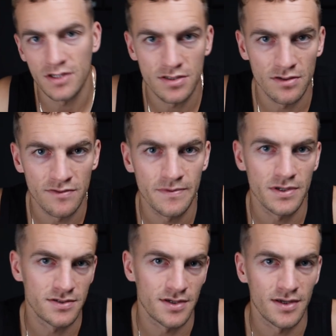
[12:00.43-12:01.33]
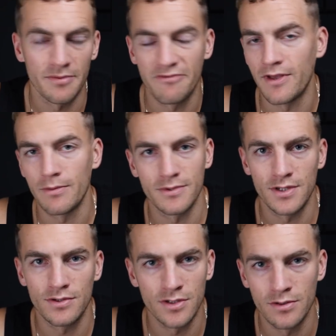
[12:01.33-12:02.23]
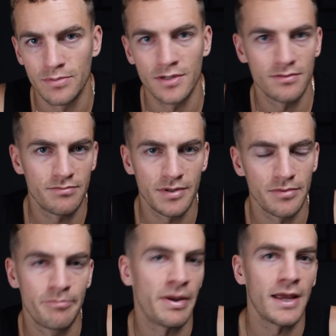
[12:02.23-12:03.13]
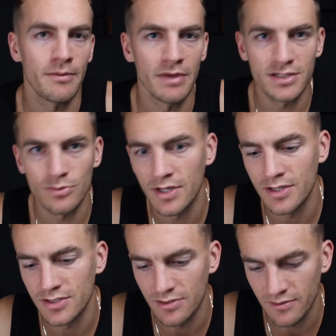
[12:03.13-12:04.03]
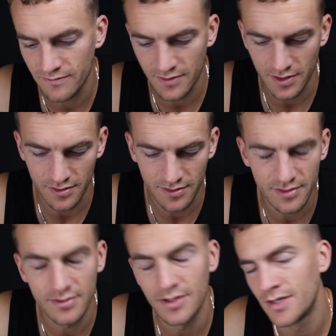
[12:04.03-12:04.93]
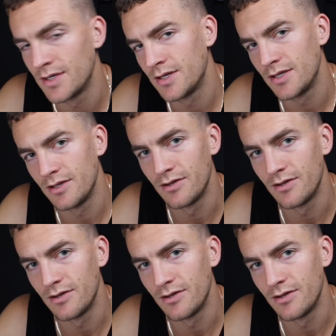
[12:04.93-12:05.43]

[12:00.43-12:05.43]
this stuff because like I'm a famous YouTuber. People pay me to wear the stuff, like, you